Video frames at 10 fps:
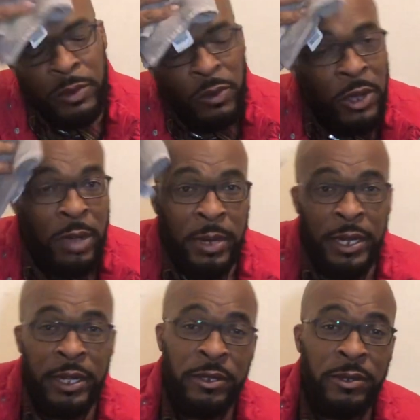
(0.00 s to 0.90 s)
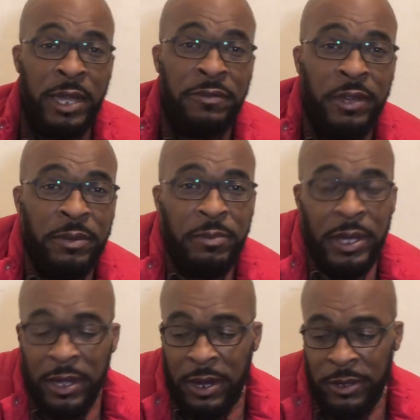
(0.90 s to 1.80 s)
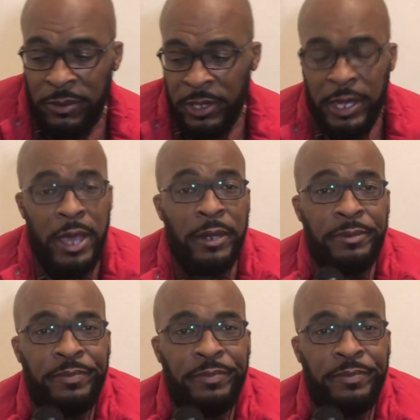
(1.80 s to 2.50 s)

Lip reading: Well, my niggas who like fucking big girls, where you at?